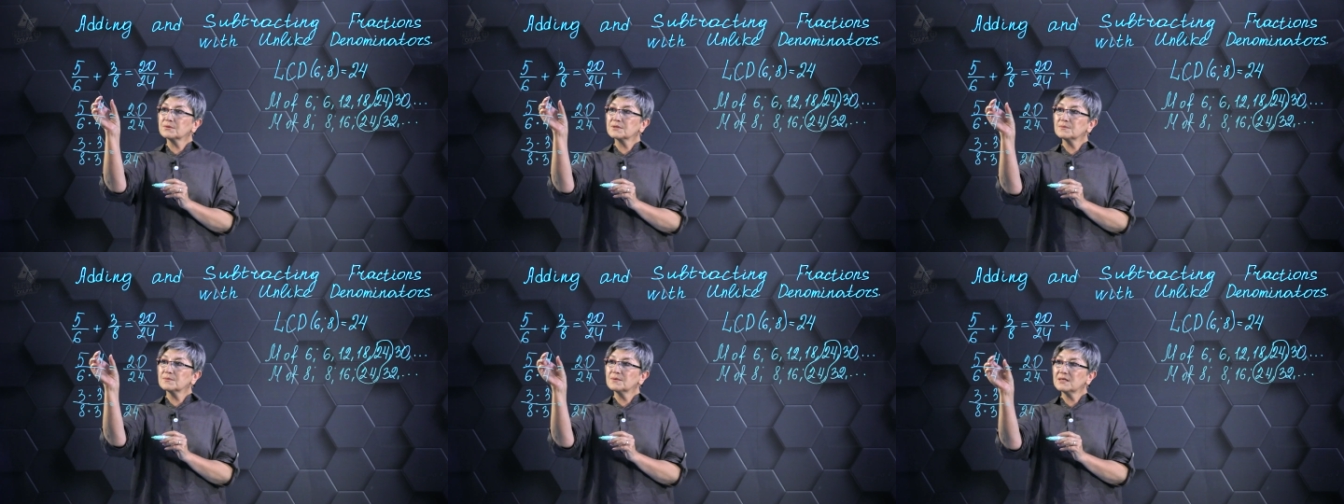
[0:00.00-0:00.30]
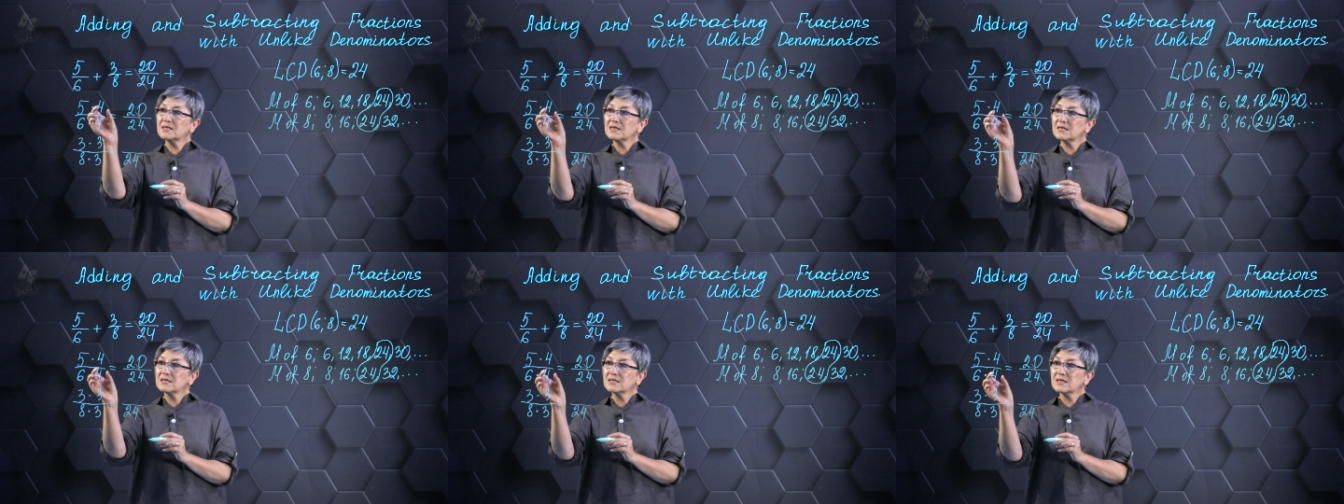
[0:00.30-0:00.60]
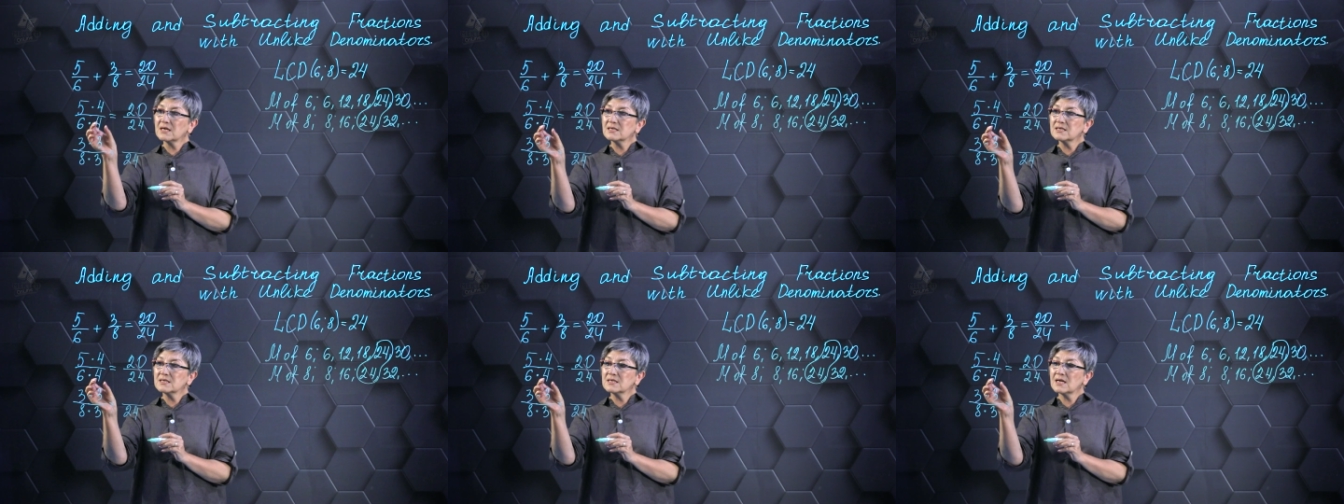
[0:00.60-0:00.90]
Same
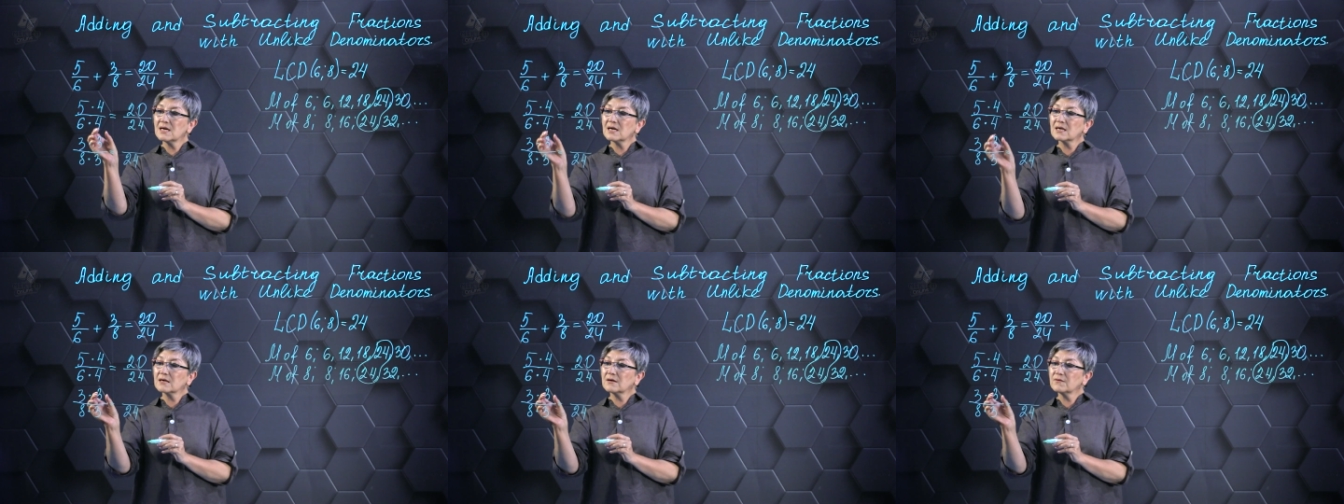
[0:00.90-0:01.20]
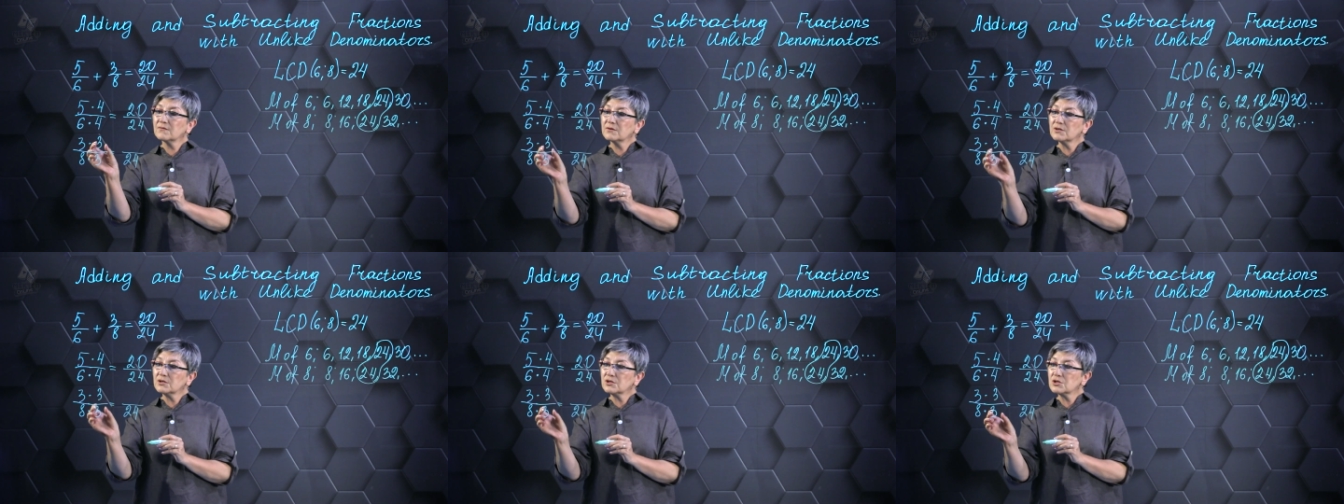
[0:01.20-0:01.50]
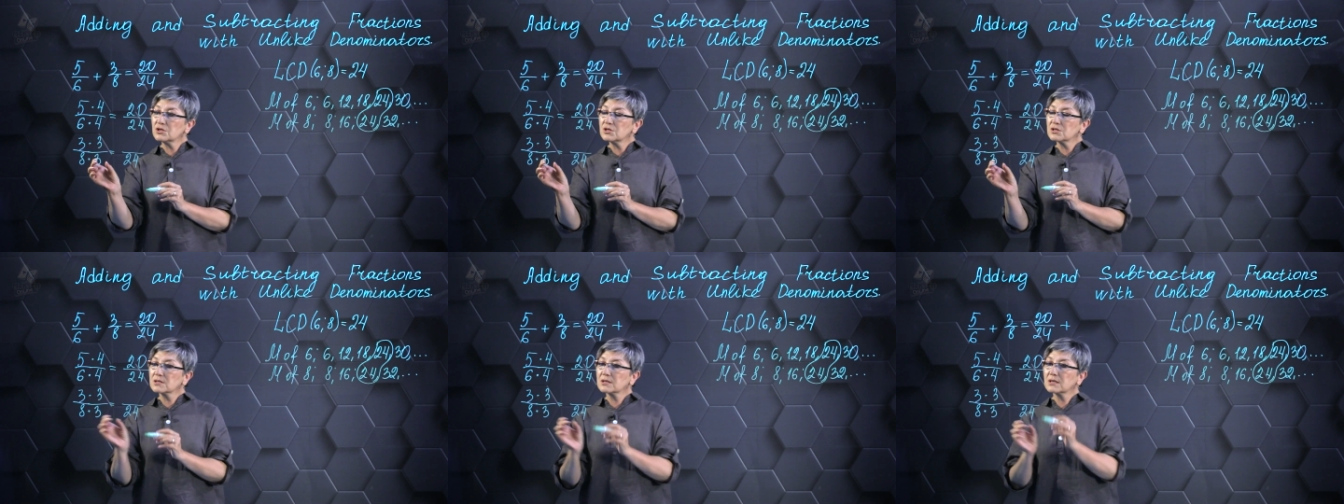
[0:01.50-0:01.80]
numbers, it's
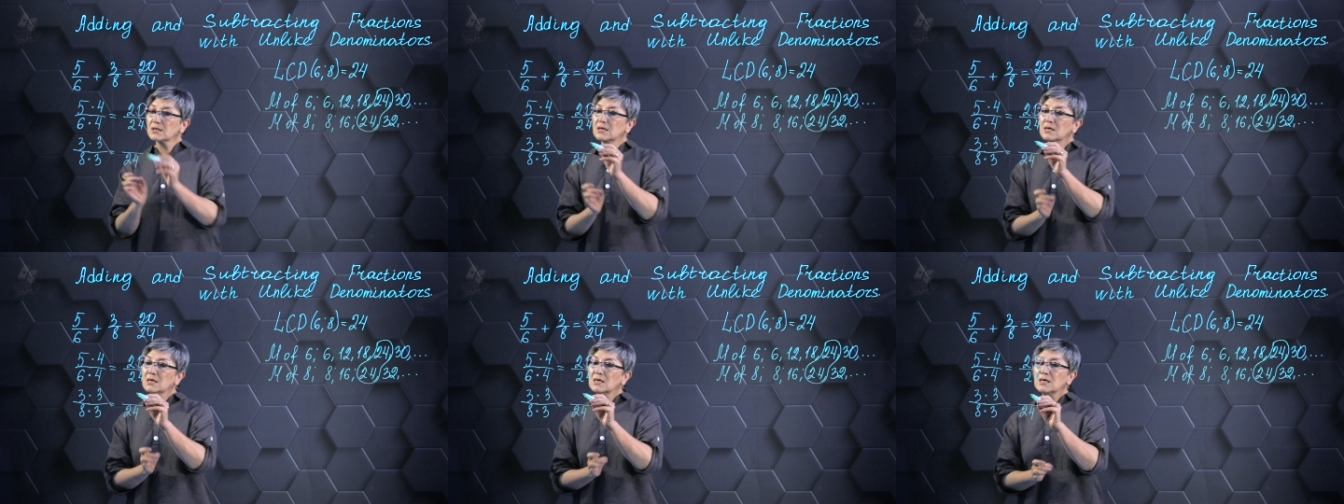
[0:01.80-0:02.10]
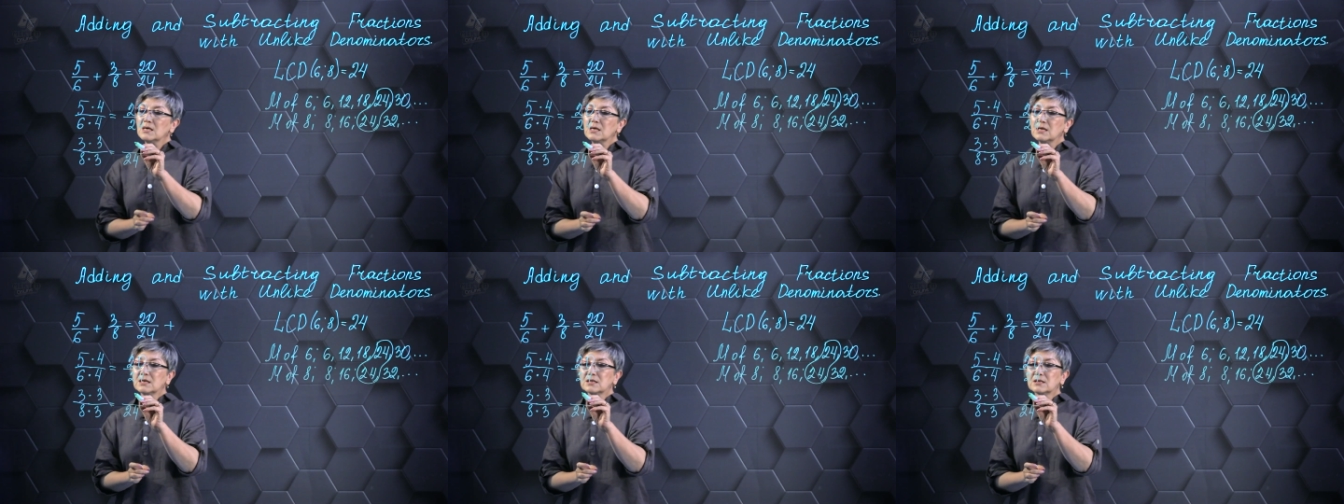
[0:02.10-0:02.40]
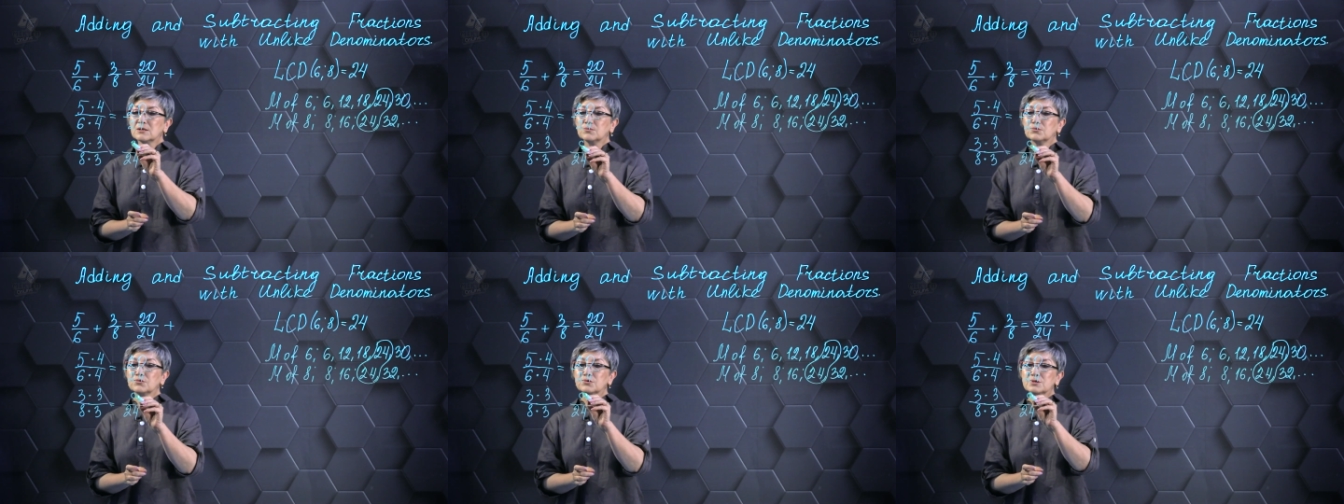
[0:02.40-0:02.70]
going to be nine point two
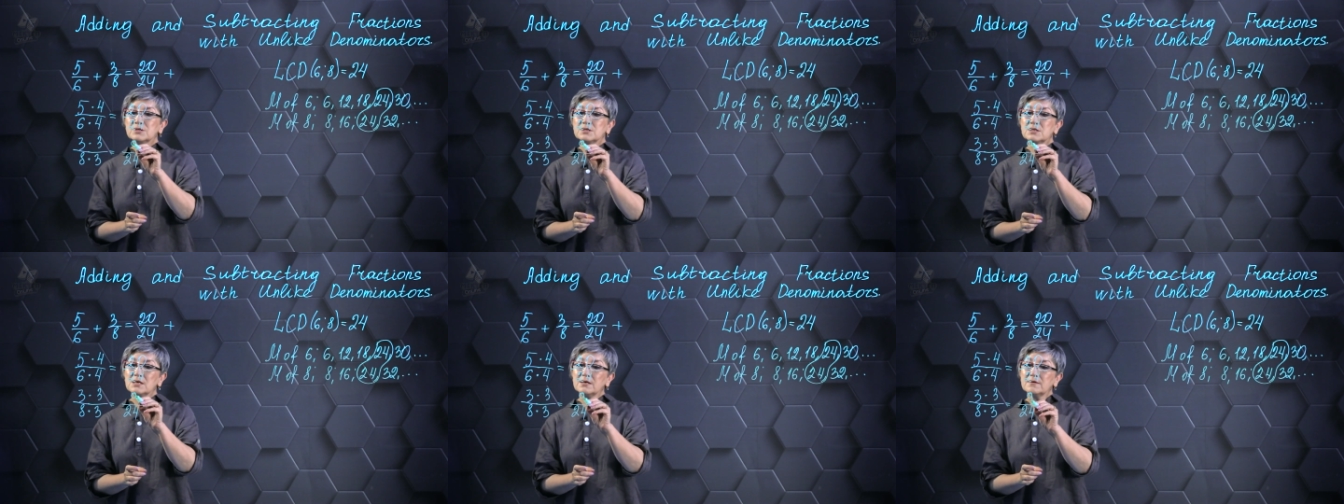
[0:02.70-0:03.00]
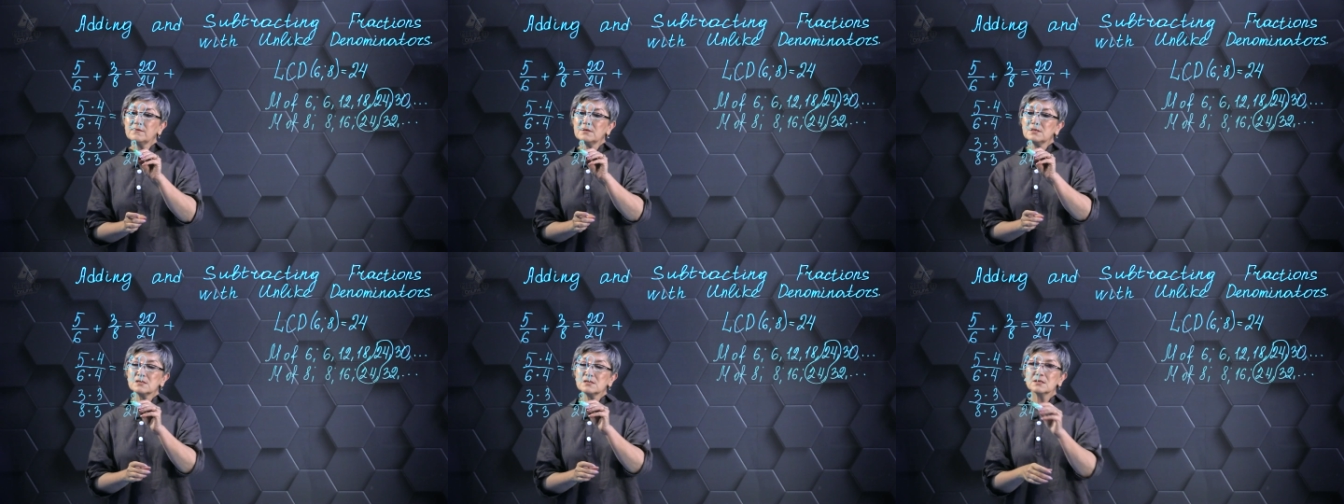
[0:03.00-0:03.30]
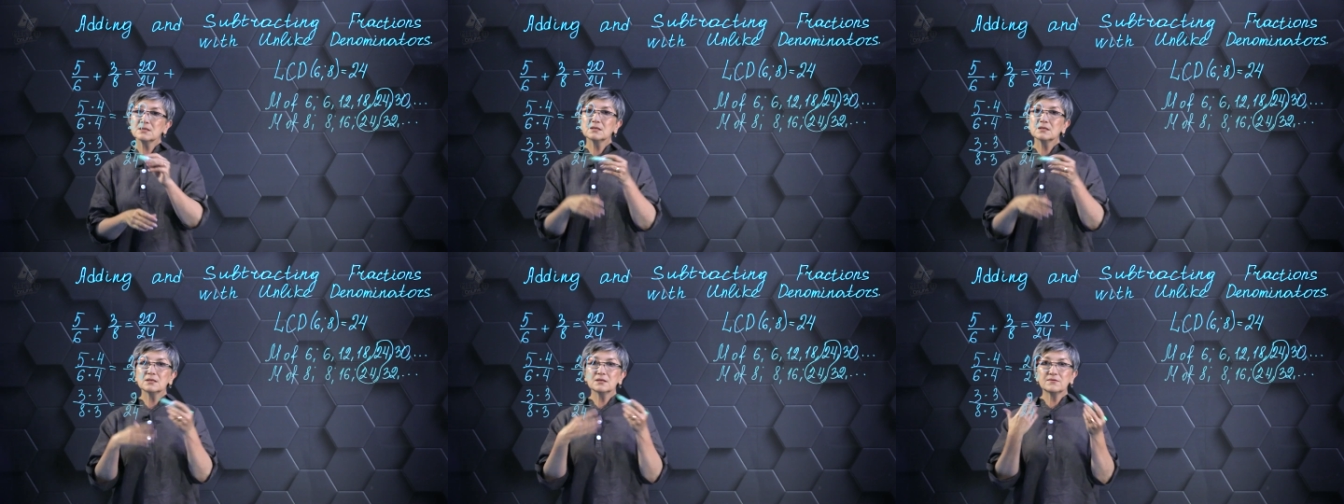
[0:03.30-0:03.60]
four. Let's
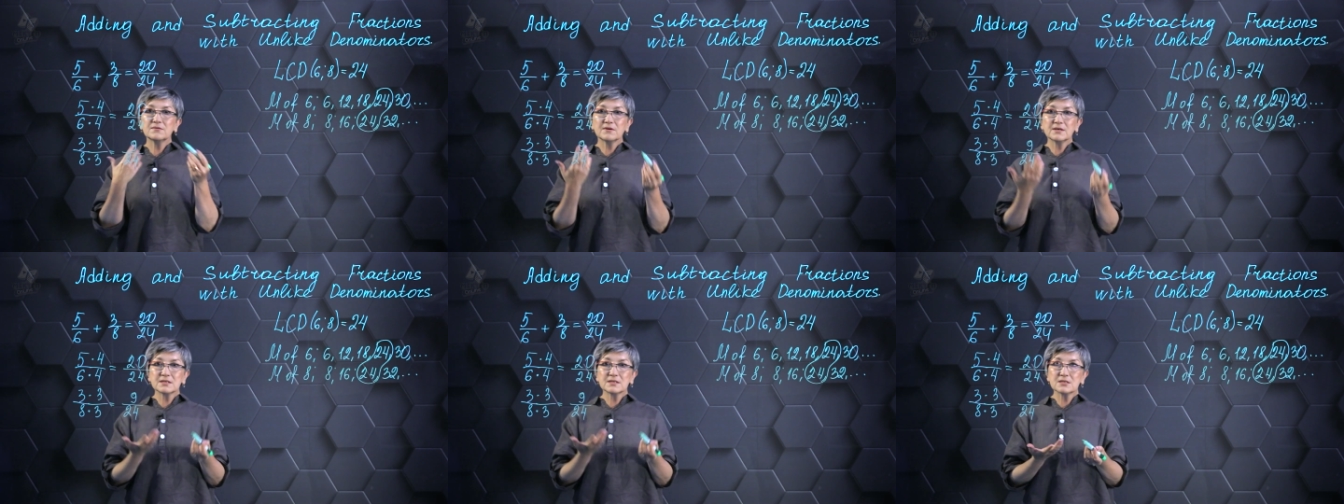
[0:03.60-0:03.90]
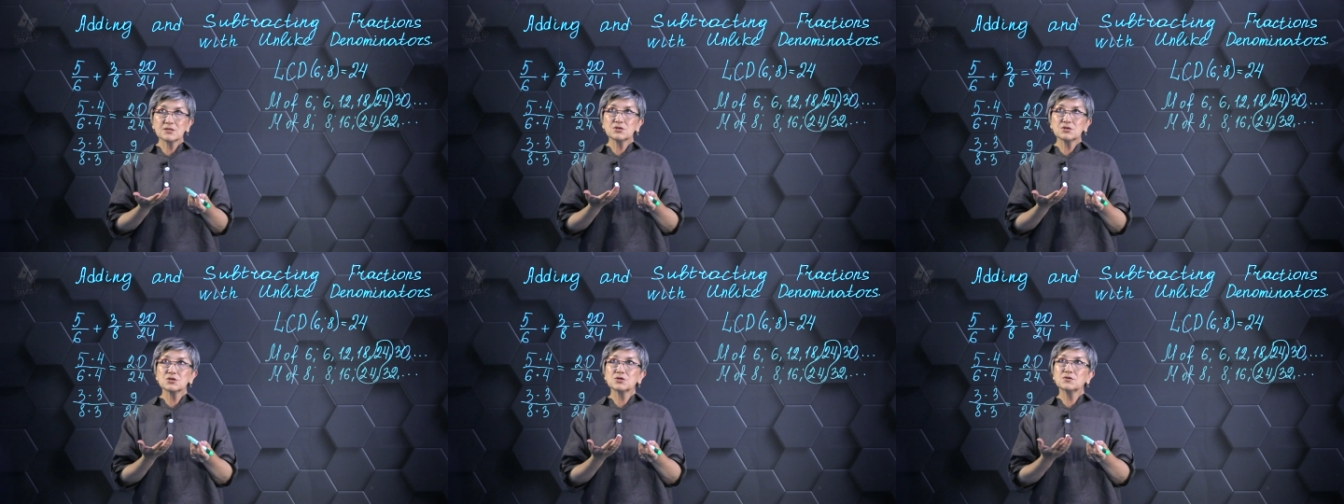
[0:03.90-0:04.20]
write it down.